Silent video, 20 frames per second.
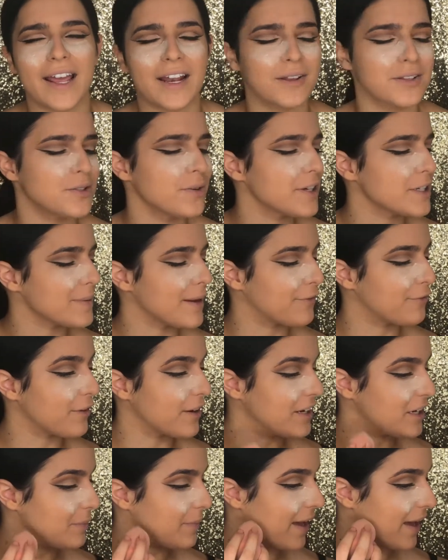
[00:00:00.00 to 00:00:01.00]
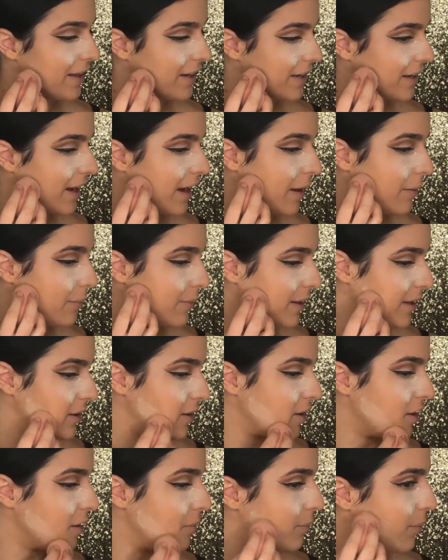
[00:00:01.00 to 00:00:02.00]
And I was talking to my friend about it. Me and
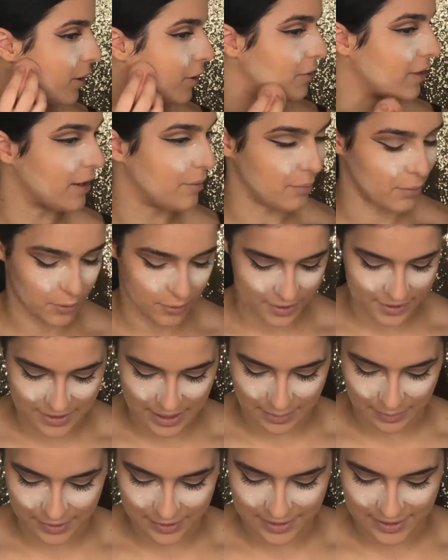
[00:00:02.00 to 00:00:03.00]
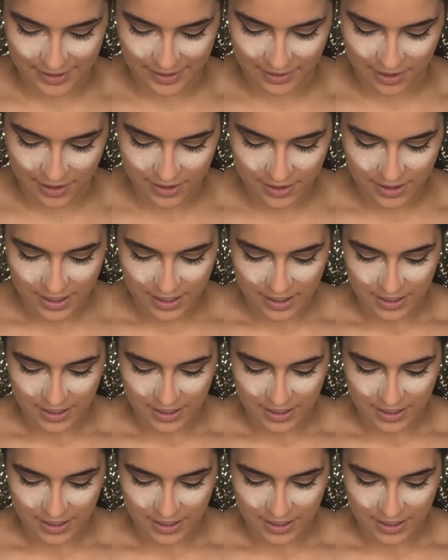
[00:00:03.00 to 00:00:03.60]
her both had bought the same concealer,